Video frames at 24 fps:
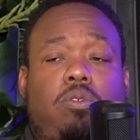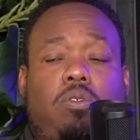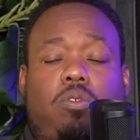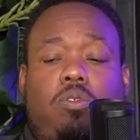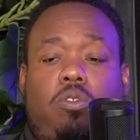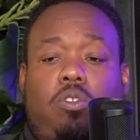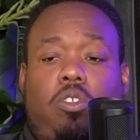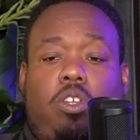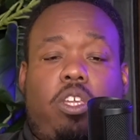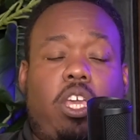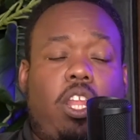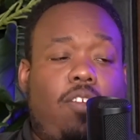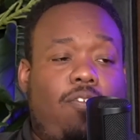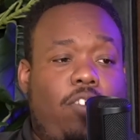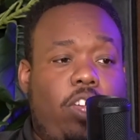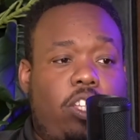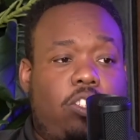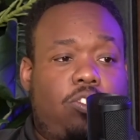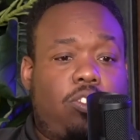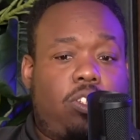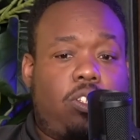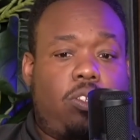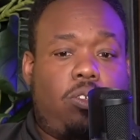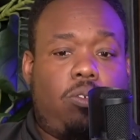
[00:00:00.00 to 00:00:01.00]
look at a
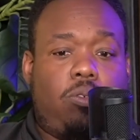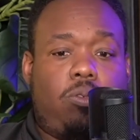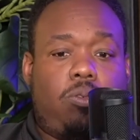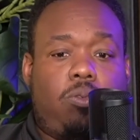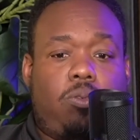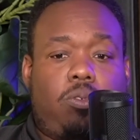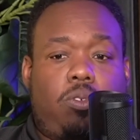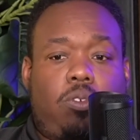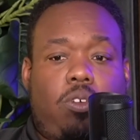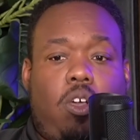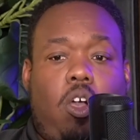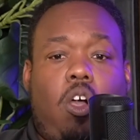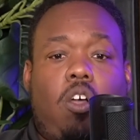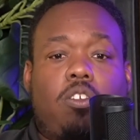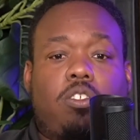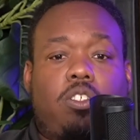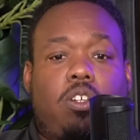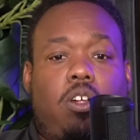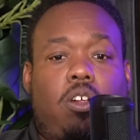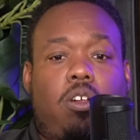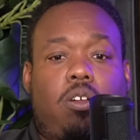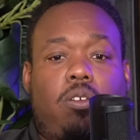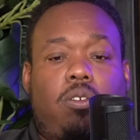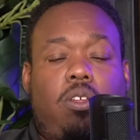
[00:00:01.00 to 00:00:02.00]
veteran who calls
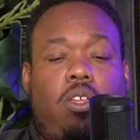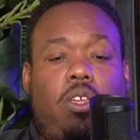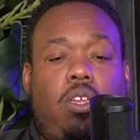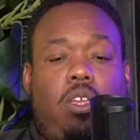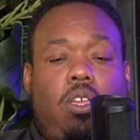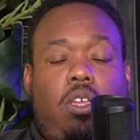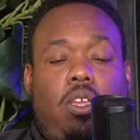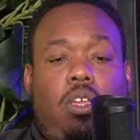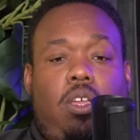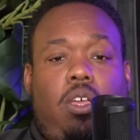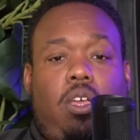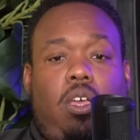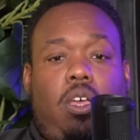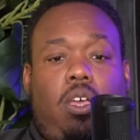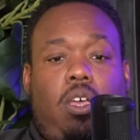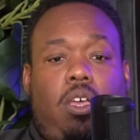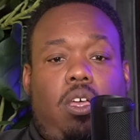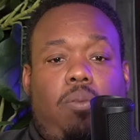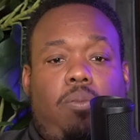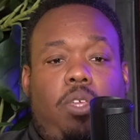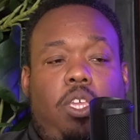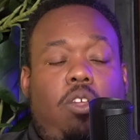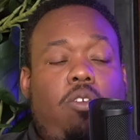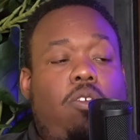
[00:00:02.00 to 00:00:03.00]
our
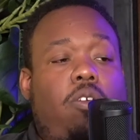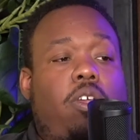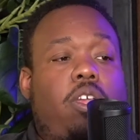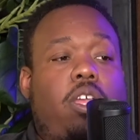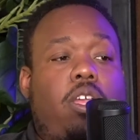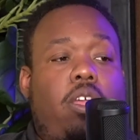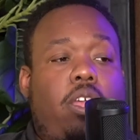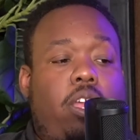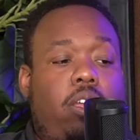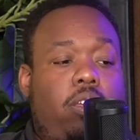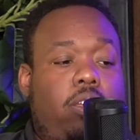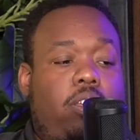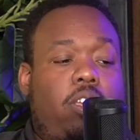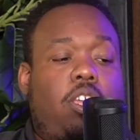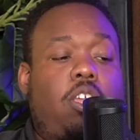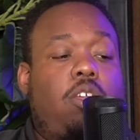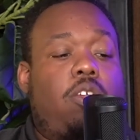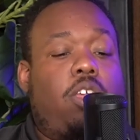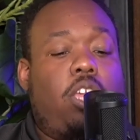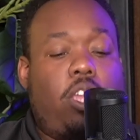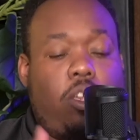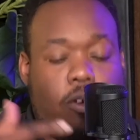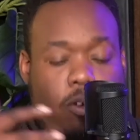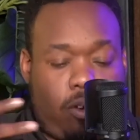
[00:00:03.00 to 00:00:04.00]
Hero
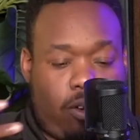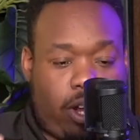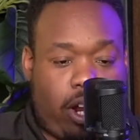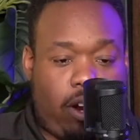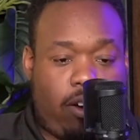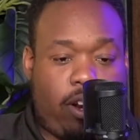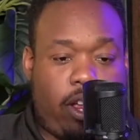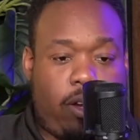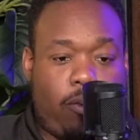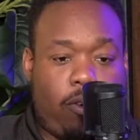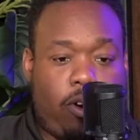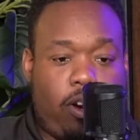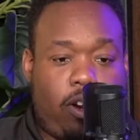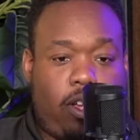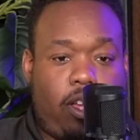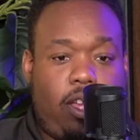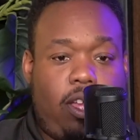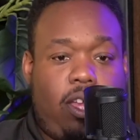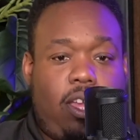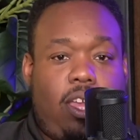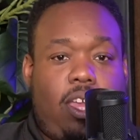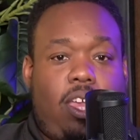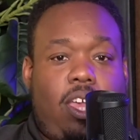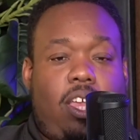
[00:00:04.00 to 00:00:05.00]
Care Network
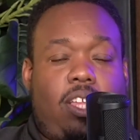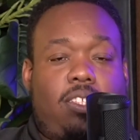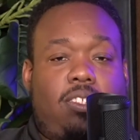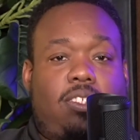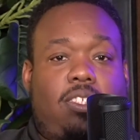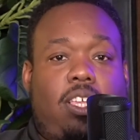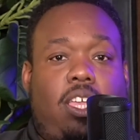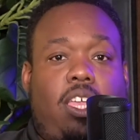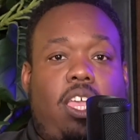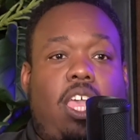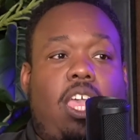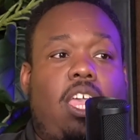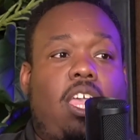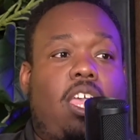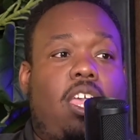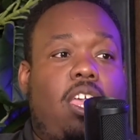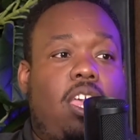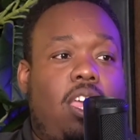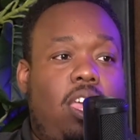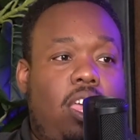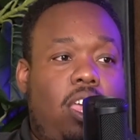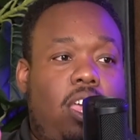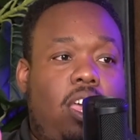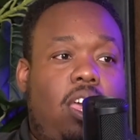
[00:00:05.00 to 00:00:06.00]
and say, hey,
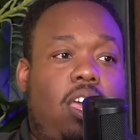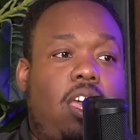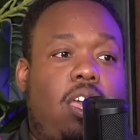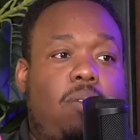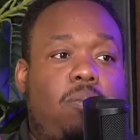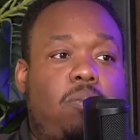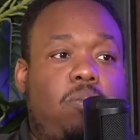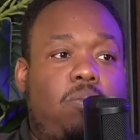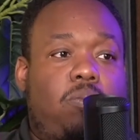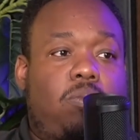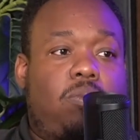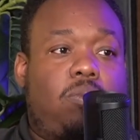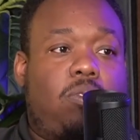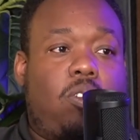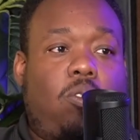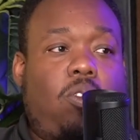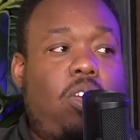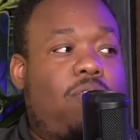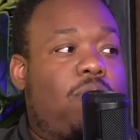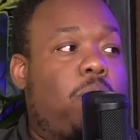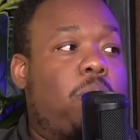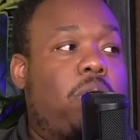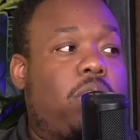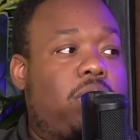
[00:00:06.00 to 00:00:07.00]
don't
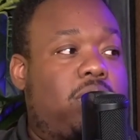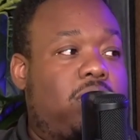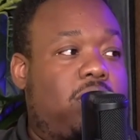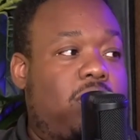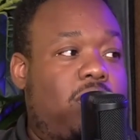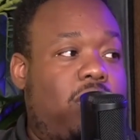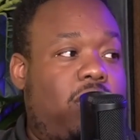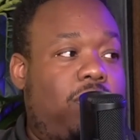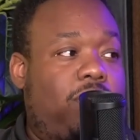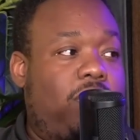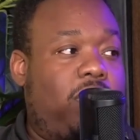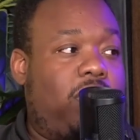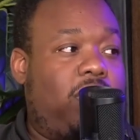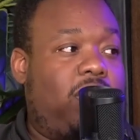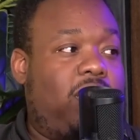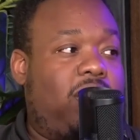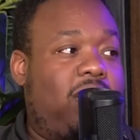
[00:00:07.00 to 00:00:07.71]
have a place to live.